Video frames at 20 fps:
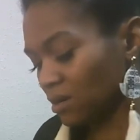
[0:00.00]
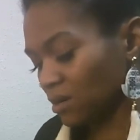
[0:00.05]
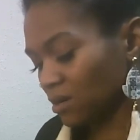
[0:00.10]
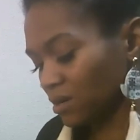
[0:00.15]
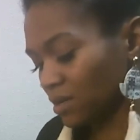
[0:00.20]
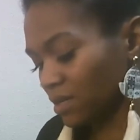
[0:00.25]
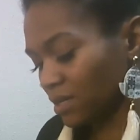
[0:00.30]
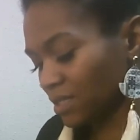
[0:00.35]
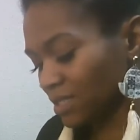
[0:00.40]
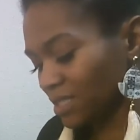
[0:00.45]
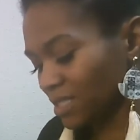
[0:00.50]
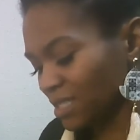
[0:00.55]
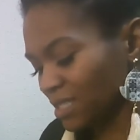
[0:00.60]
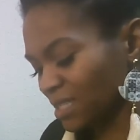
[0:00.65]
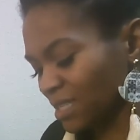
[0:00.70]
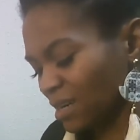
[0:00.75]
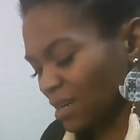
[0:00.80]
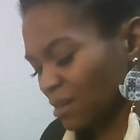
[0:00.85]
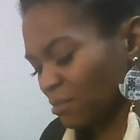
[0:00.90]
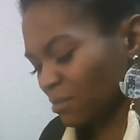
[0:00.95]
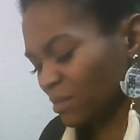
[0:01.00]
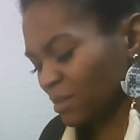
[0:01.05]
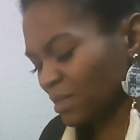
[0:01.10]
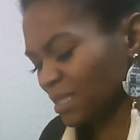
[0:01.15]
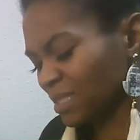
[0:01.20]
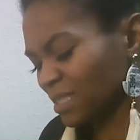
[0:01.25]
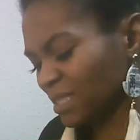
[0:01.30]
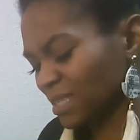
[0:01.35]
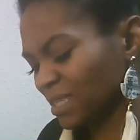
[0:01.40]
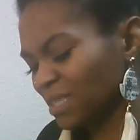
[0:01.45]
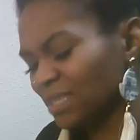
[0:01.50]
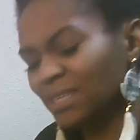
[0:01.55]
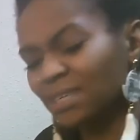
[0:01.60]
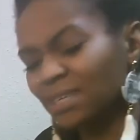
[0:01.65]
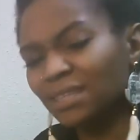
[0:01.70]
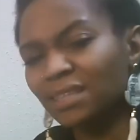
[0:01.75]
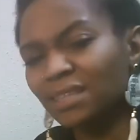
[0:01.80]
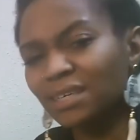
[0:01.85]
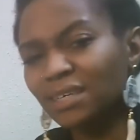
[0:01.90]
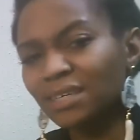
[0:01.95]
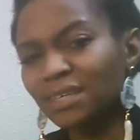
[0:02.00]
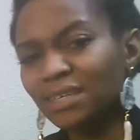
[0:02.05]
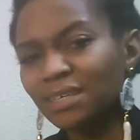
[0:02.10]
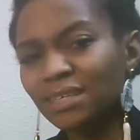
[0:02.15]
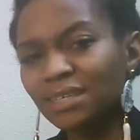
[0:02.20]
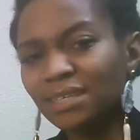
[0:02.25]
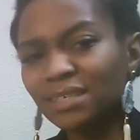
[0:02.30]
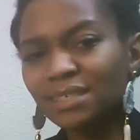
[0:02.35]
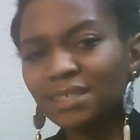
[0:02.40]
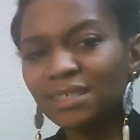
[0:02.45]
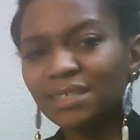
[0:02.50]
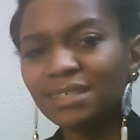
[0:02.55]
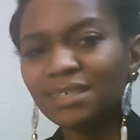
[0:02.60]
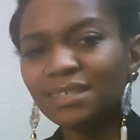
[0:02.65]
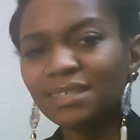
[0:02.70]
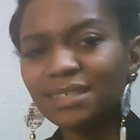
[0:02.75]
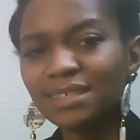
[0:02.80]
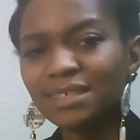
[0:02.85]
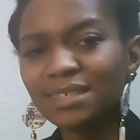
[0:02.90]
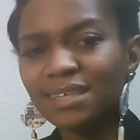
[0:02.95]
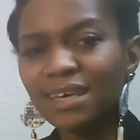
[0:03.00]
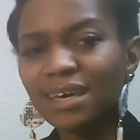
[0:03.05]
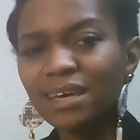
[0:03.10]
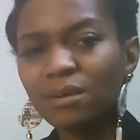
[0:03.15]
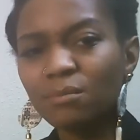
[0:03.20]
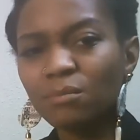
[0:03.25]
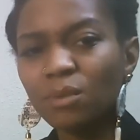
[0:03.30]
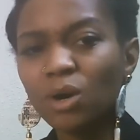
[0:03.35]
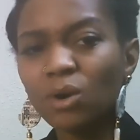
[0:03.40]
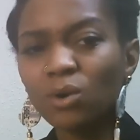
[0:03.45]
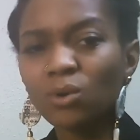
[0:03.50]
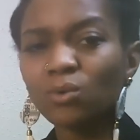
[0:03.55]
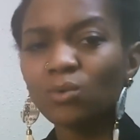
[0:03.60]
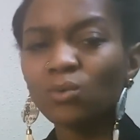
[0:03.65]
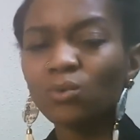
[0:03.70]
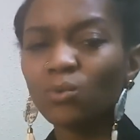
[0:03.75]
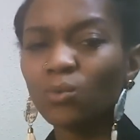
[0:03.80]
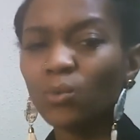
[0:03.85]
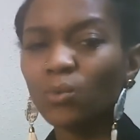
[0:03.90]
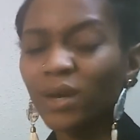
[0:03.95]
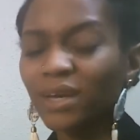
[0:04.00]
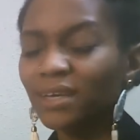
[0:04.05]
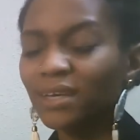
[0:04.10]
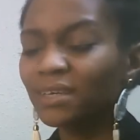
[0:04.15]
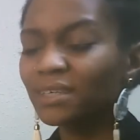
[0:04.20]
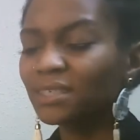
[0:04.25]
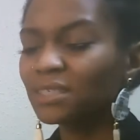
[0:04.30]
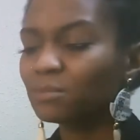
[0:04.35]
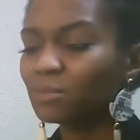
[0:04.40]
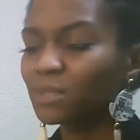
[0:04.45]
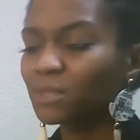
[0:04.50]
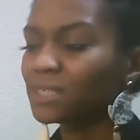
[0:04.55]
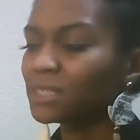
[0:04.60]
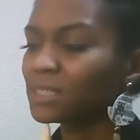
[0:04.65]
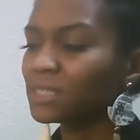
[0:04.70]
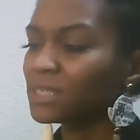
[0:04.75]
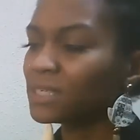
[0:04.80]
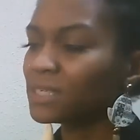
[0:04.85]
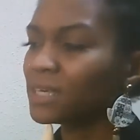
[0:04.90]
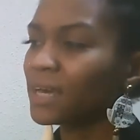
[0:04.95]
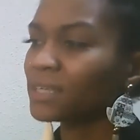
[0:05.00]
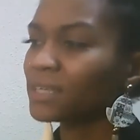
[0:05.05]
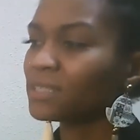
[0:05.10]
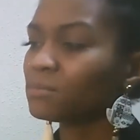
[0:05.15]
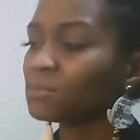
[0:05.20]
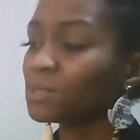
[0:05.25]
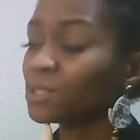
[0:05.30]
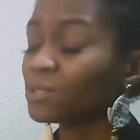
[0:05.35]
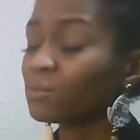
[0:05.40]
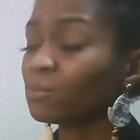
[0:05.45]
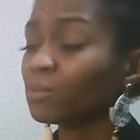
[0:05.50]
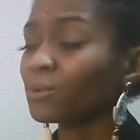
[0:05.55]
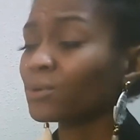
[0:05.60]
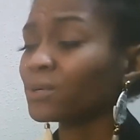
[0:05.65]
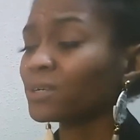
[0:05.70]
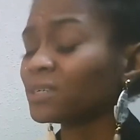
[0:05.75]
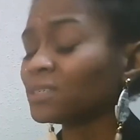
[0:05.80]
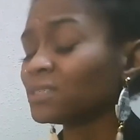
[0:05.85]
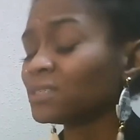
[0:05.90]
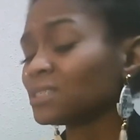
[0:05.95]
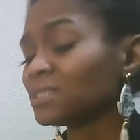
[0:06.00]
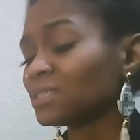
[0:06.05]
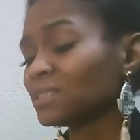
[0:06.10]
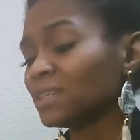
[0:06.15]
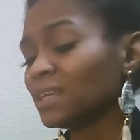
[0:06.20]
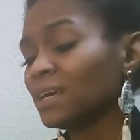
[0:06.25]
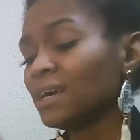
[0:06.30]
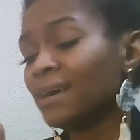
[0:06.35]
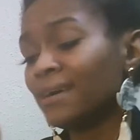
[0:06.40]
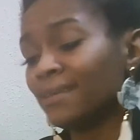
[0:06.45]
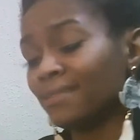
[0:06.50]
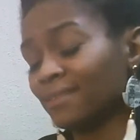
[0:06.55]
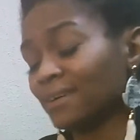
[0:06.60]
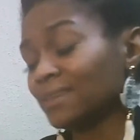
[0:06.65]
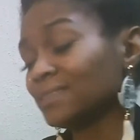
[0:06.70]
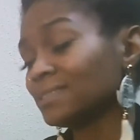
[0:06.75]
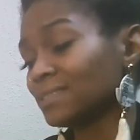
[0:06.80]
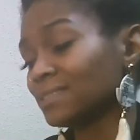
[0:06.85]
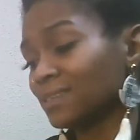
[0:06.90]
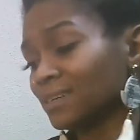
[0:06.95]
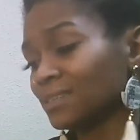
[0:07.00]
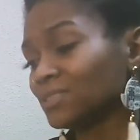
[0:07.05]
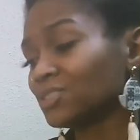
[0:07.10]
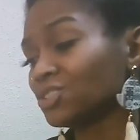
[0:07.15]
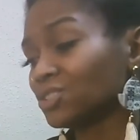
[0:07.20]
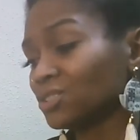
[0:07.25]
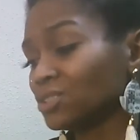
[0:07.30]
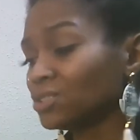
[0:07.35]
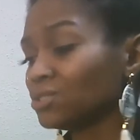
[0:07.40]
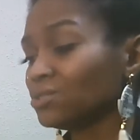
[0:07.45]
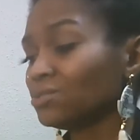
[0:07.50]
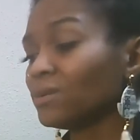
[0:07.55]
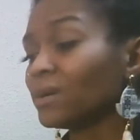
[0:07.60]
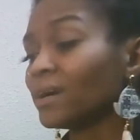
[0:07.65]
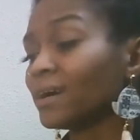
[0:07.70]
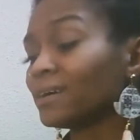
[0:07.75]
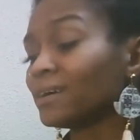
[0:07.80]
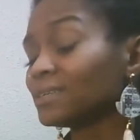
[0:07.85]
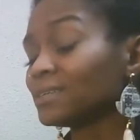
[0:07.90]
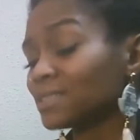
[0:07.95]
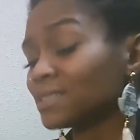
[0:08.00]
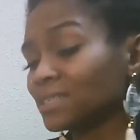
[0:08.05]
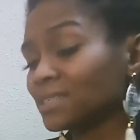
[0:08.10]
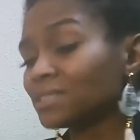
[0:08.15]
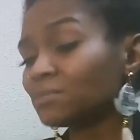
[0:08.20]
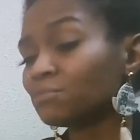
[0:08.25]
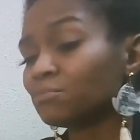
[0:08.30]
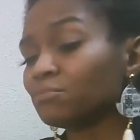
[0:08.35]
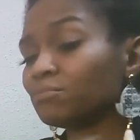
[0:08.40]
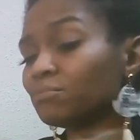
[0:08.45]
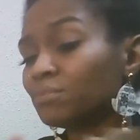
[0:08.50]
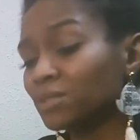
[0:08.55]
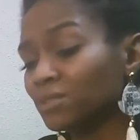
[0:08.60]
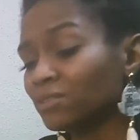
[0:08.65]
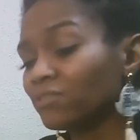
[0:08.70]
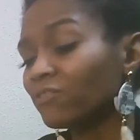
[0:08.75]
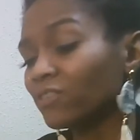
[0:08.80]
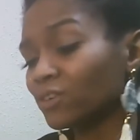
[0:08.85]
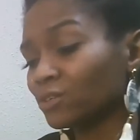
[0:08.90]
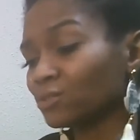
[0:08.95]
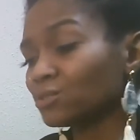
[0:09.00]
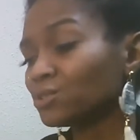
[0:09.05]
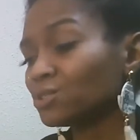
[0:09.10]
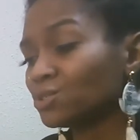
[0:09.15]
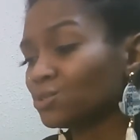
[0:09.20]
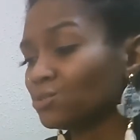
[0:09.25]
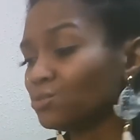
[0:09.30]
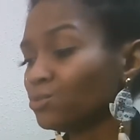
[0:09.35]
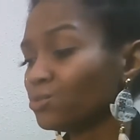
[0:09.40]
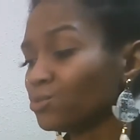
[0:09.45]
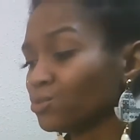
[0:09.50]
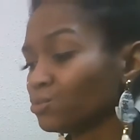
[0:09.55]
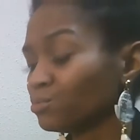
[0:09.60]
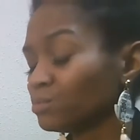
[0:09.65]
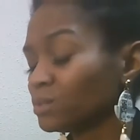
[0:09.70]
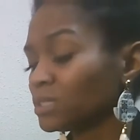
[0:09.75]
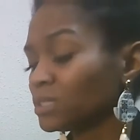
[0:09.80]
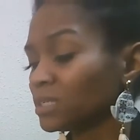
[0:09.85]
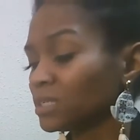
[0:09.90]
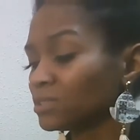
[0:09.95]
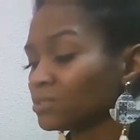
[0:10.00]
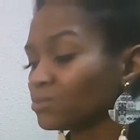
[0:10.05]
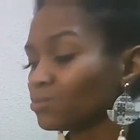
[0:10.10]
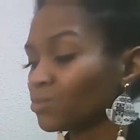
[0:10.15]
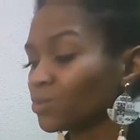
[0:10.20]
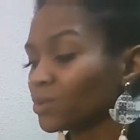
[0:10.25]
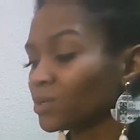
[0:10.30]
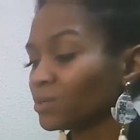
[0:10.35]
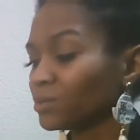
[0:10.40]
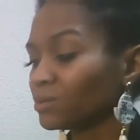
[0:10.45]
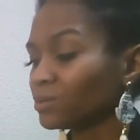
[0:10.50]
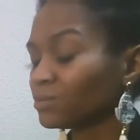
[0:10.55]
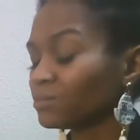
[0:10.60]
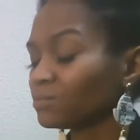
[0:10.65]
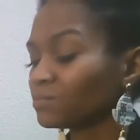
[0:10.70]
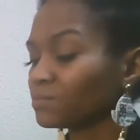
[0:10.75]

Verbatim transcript: taught and to stop seeing things in the same old ways because it hasn't been supporting us. And that's not just you guys, that's been the first two groups as well.